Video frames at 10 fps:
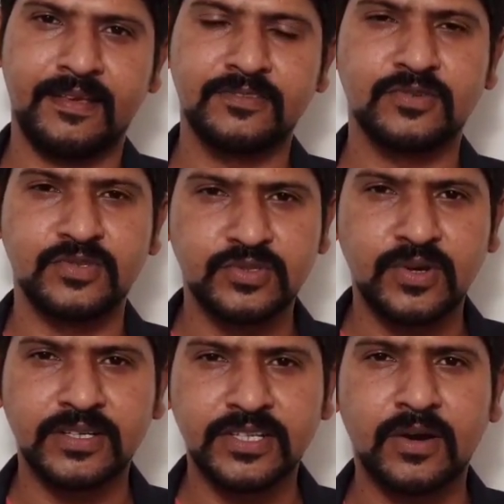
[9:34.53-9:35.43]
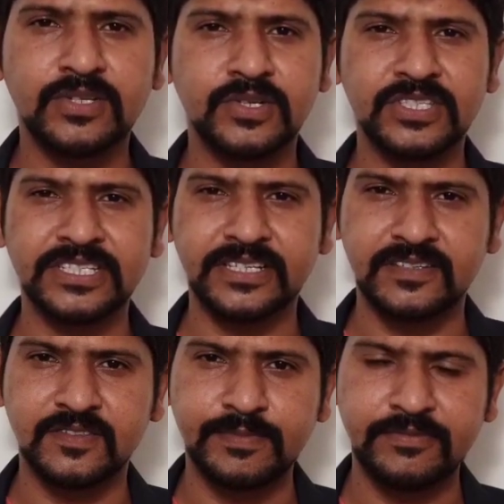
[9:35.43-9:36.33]
So do not count your
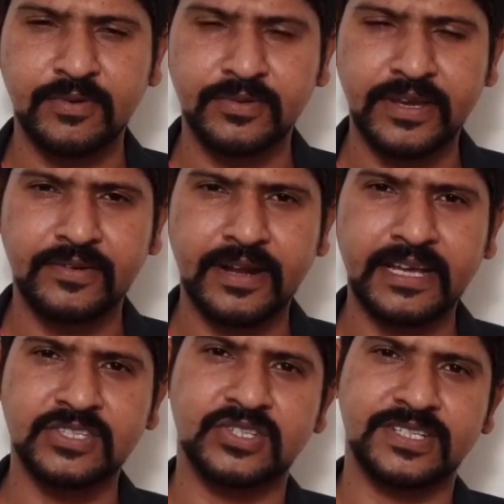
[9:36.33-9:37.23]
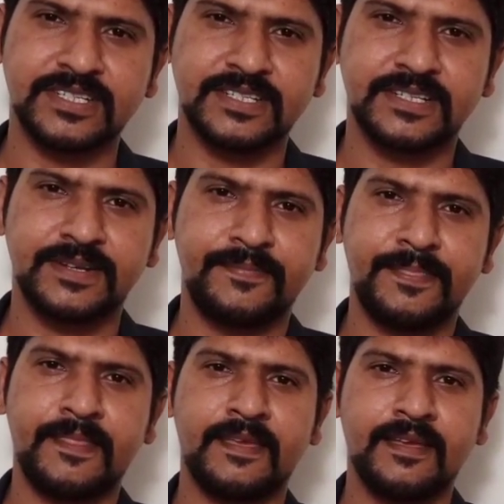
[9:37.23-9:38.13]
chickens before they are hatched.
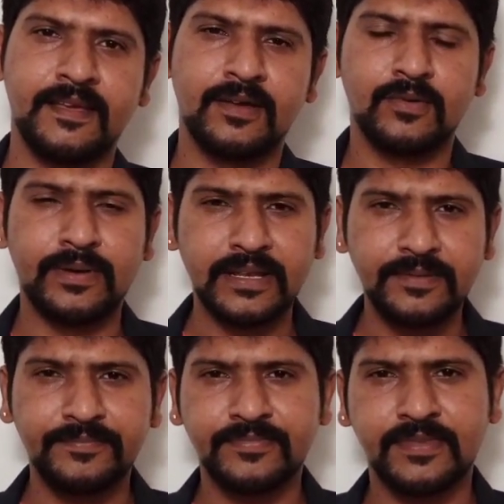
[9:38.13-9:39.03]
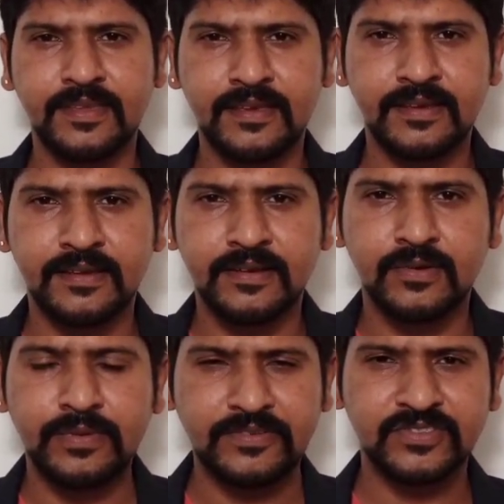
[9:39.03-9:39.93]
Well,
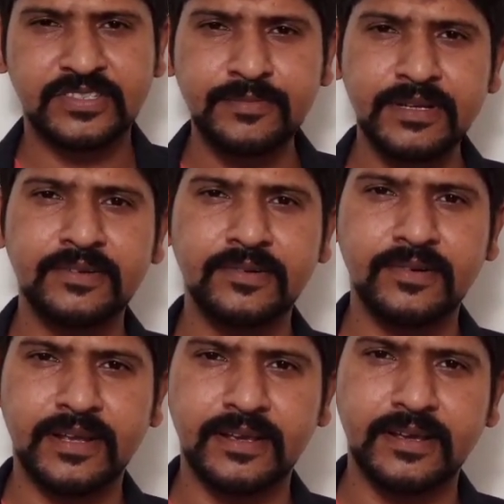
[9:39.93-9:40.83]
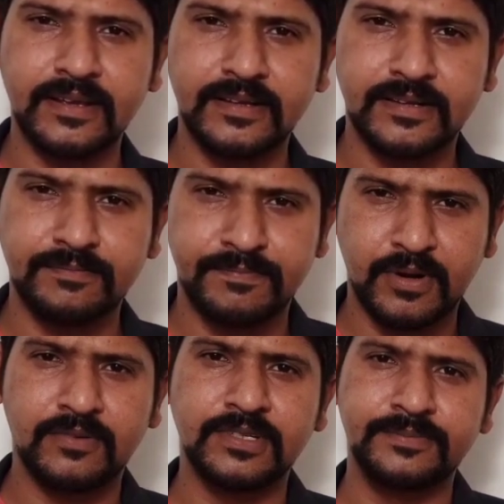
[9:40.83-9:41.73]
we have similar
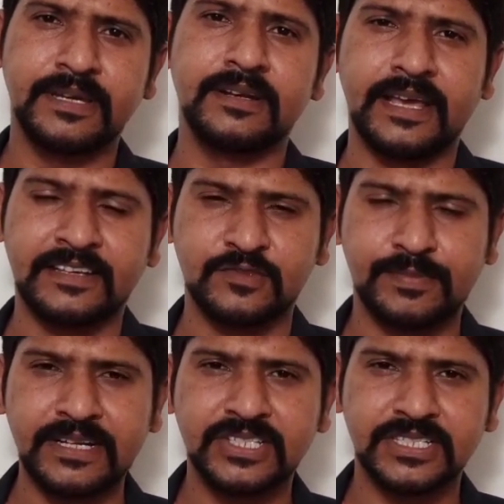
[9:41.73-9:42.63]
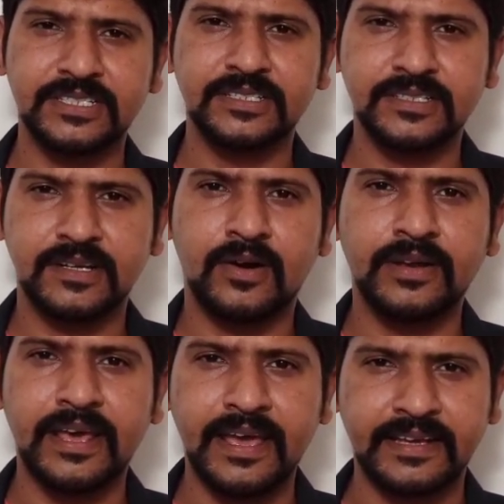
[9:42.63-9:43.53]
proverbial expression
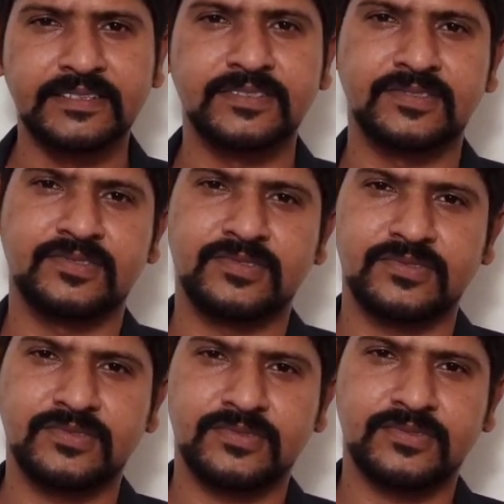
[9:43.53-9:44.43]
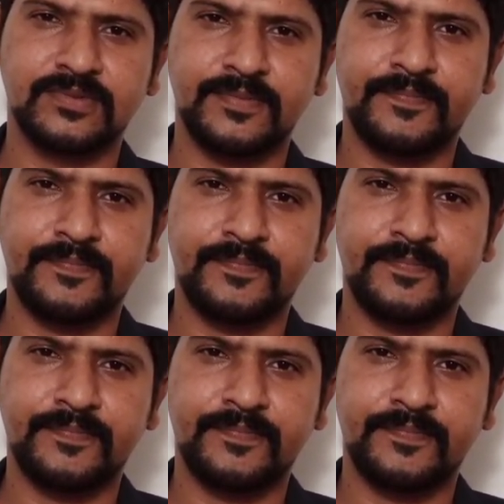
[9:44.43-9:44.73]
on eggs.